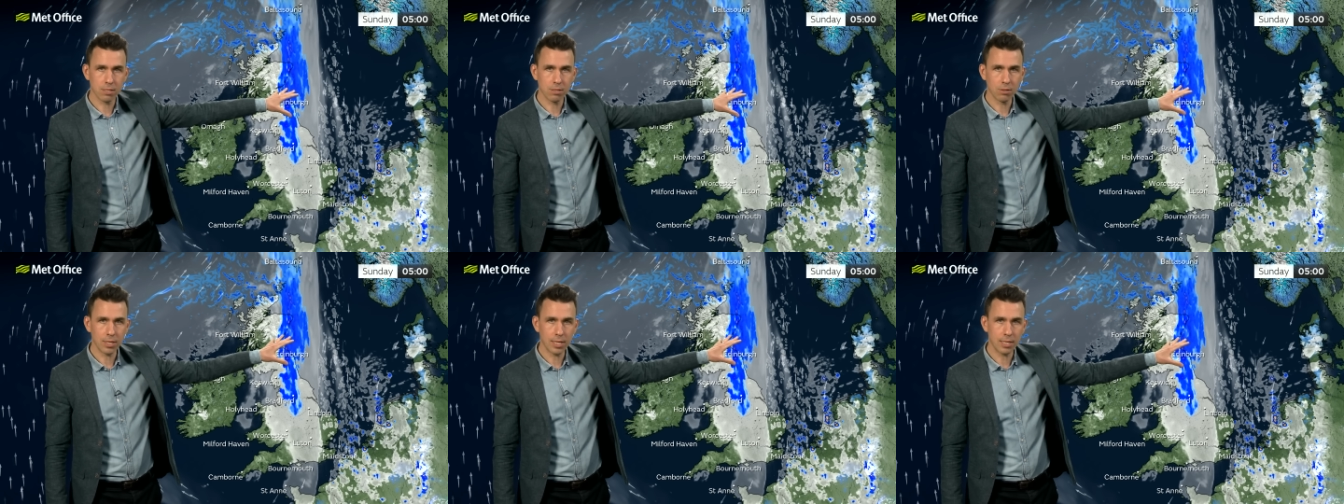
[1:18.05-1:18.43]

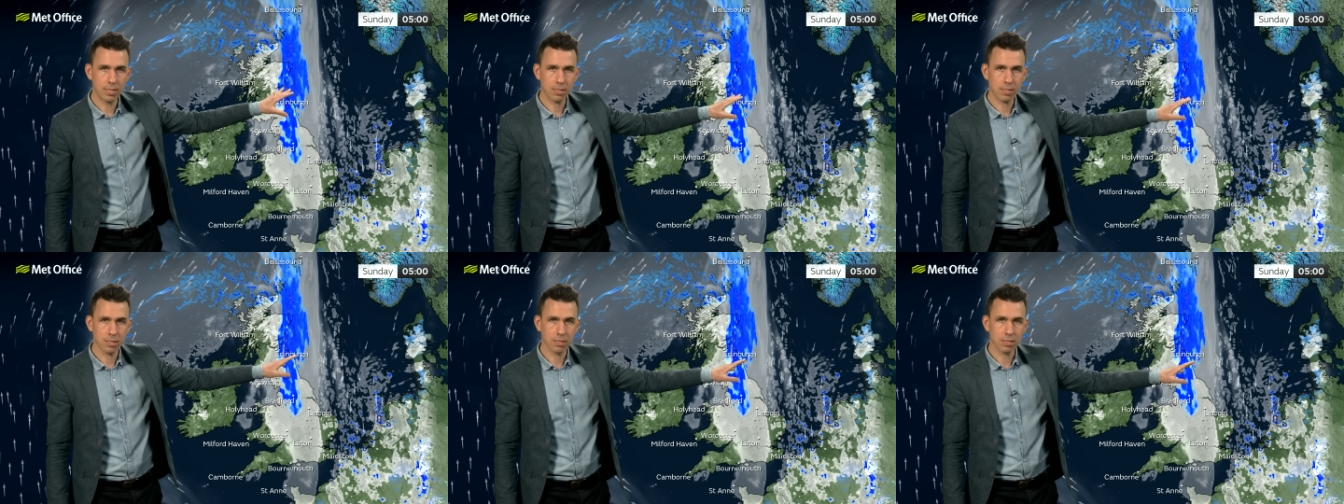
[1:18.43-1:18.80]
to
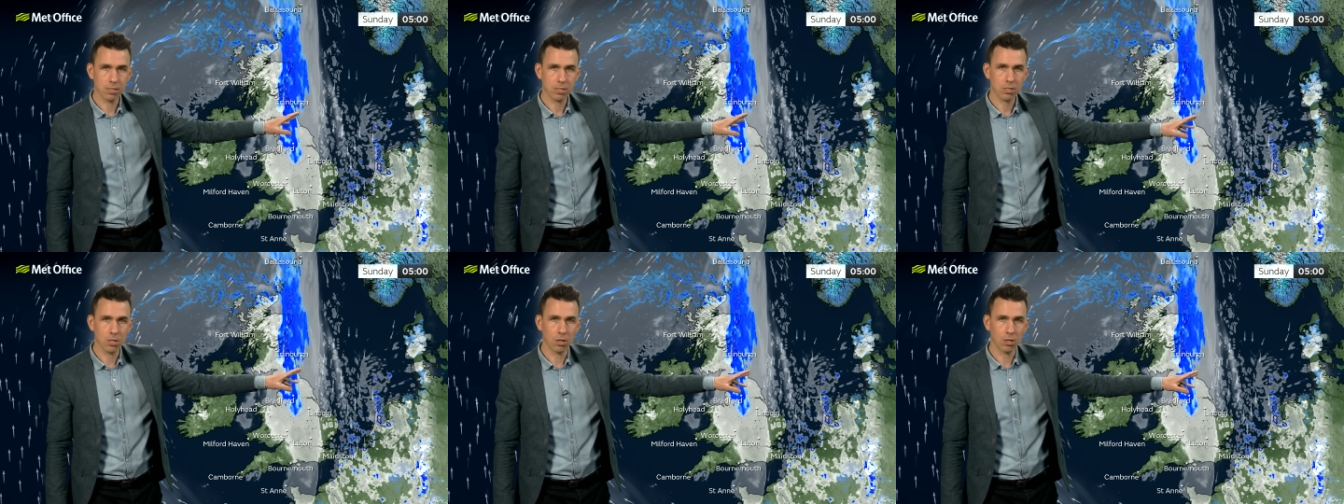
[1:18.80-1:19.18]
eastern
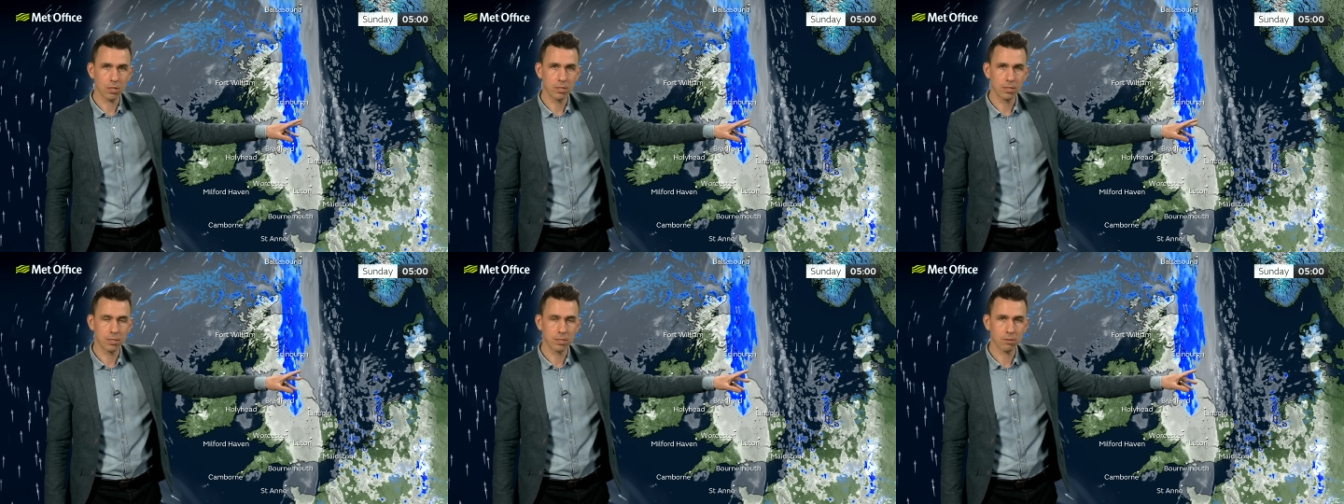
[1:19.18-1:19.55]

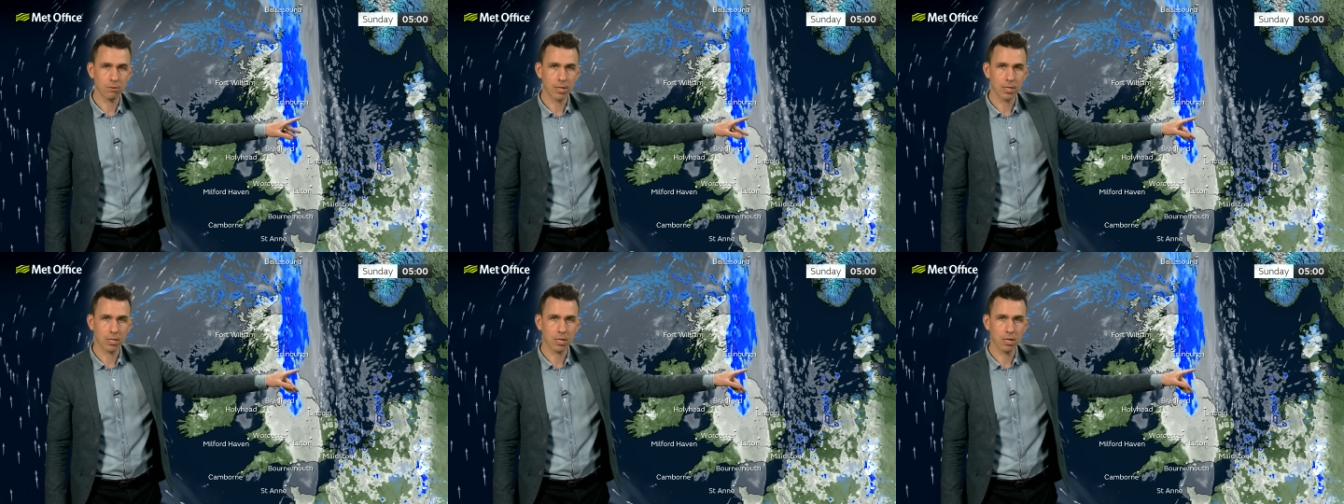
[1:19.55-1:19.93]
Scotland
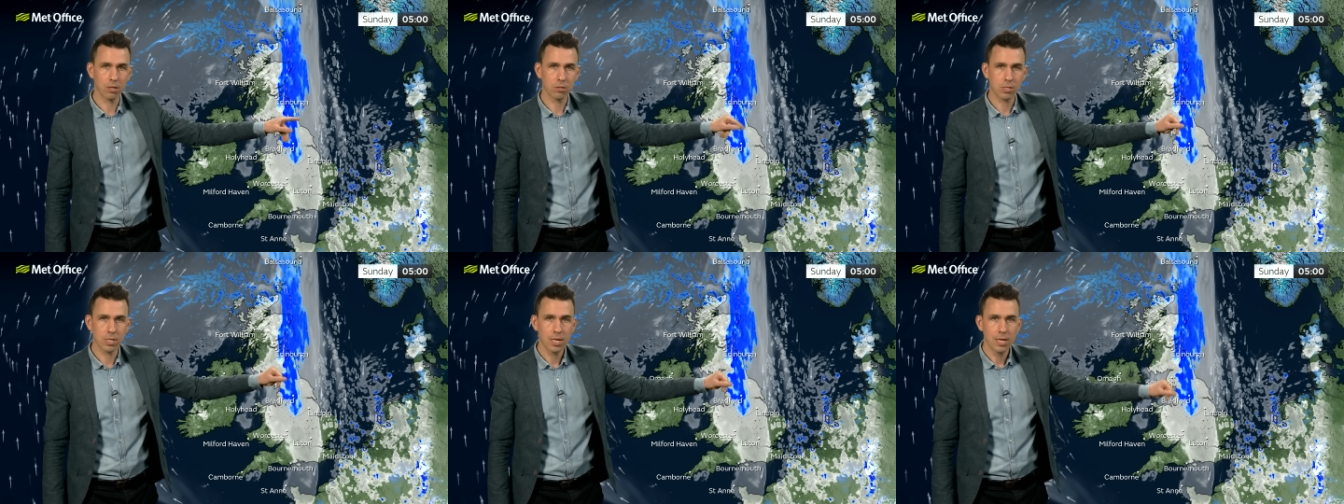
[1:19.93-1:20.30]
around the
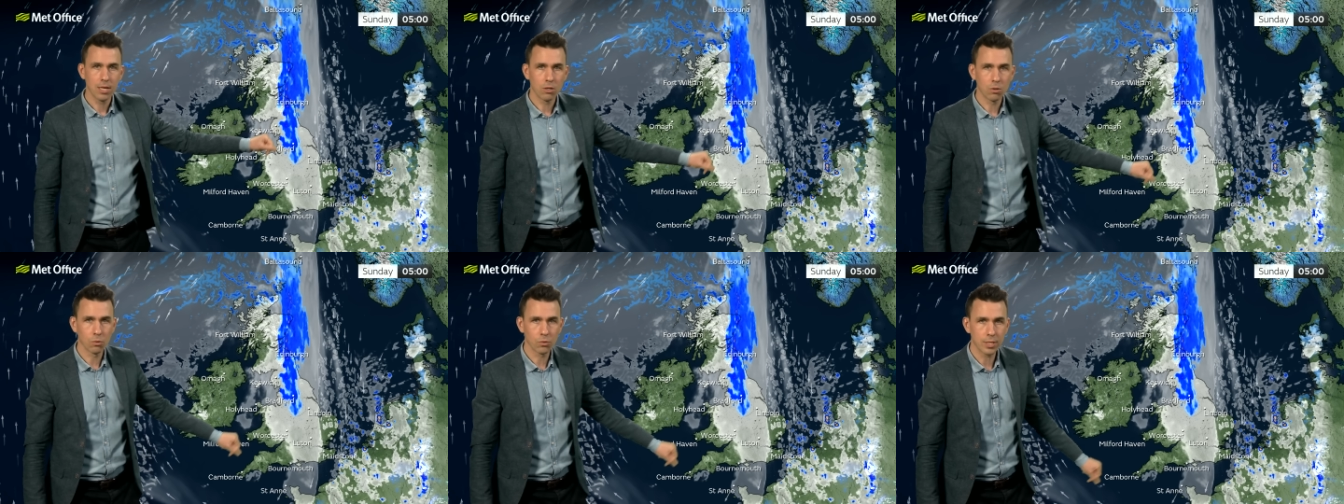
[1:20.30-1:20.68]
coast,
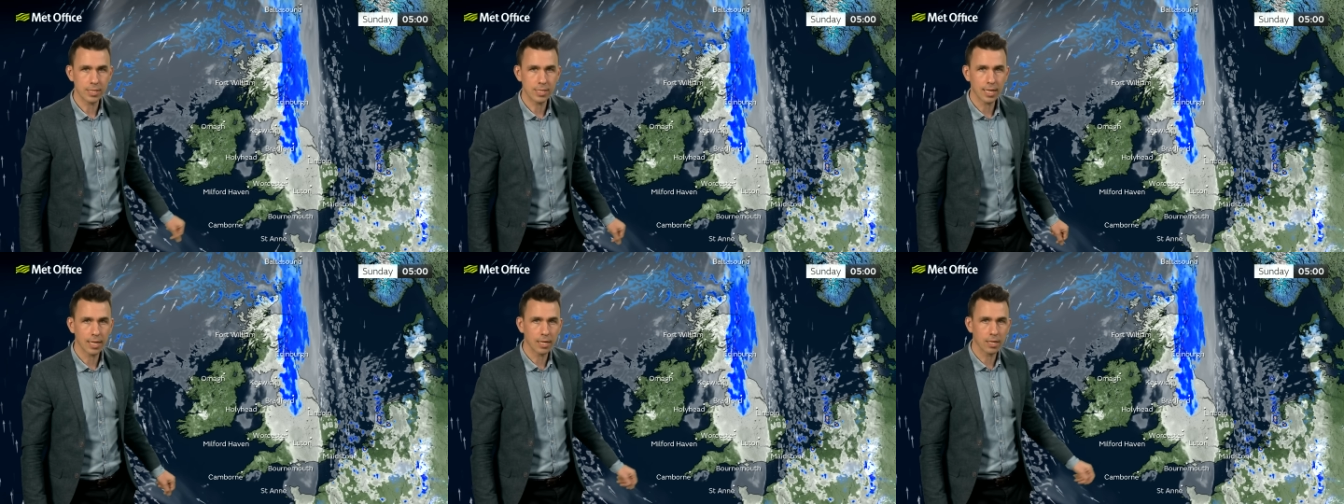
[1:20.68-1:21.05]

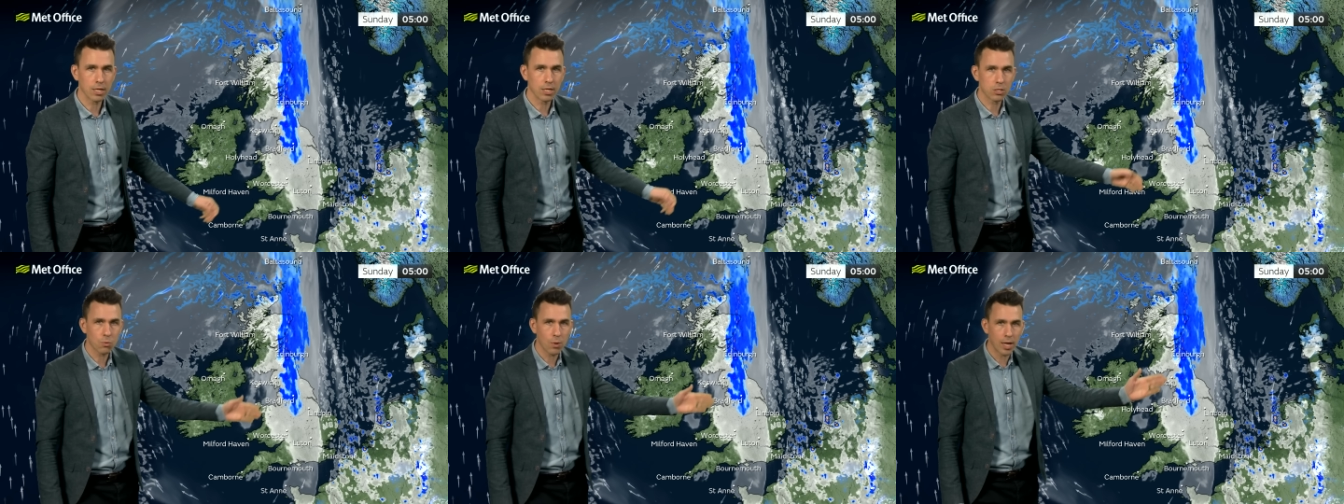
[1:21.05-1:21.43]
northeast
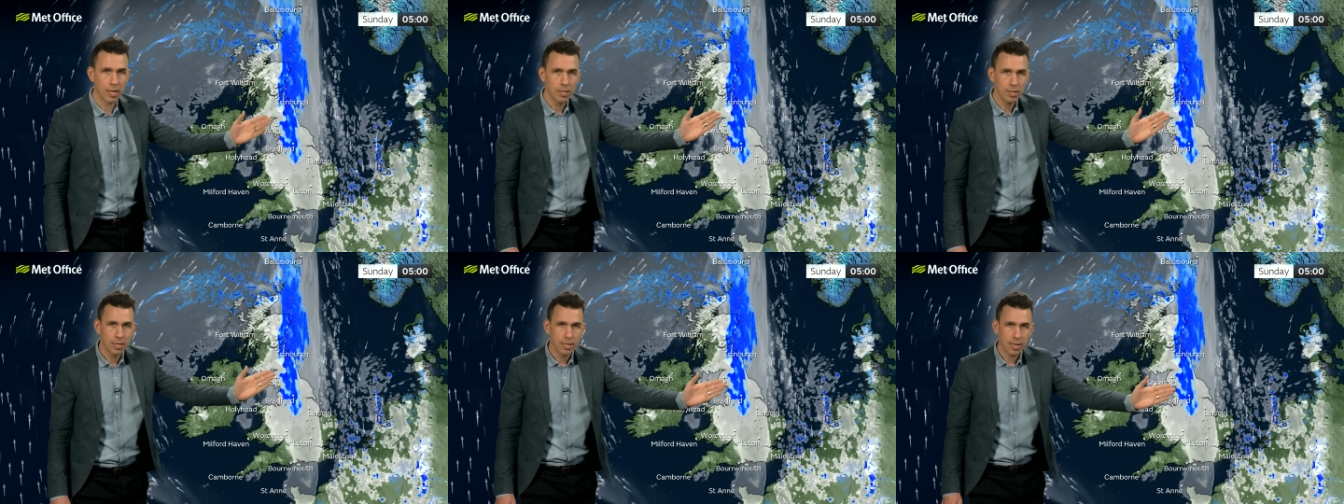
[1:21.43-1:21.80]
England as well,